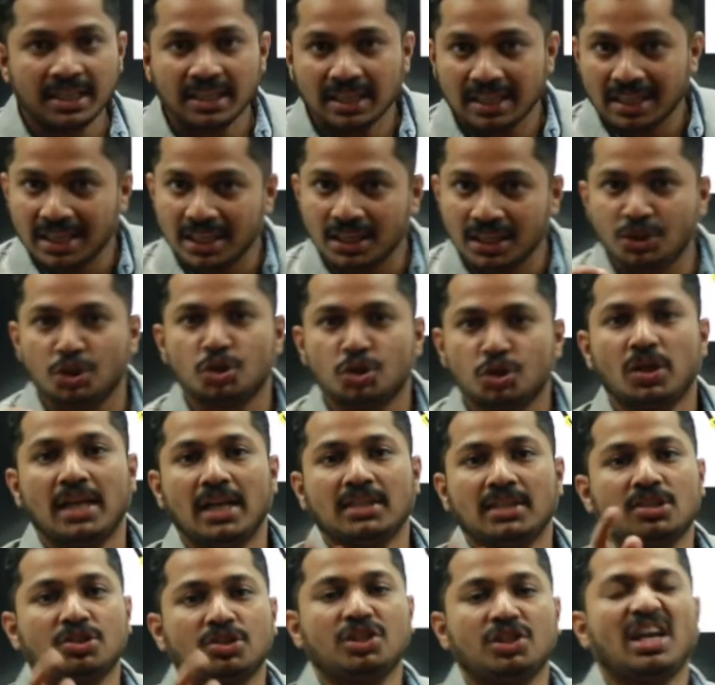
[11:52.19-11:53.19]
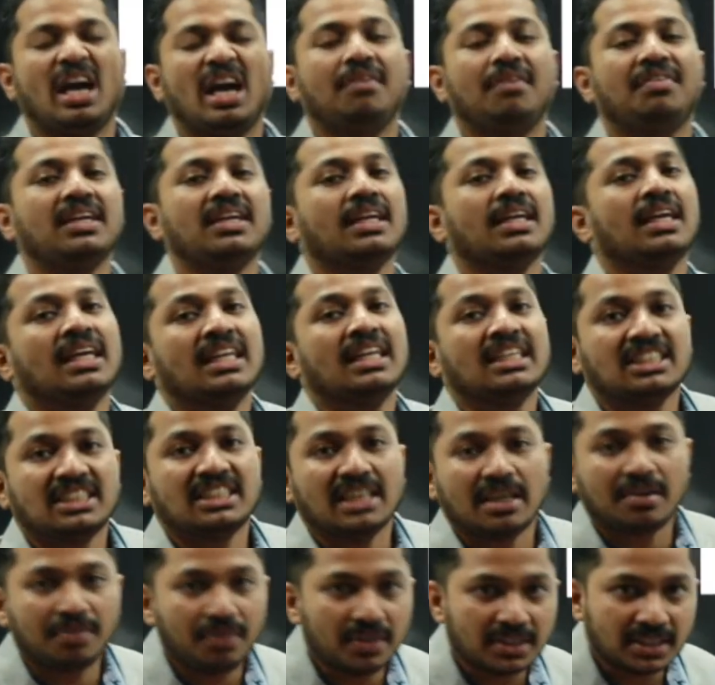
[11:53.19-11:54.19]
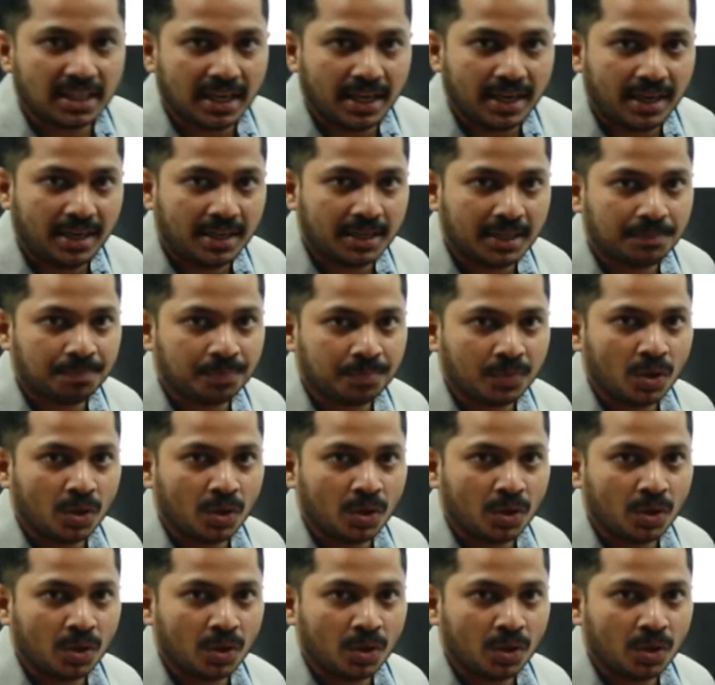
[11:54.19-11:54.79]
Each slice is having surface current.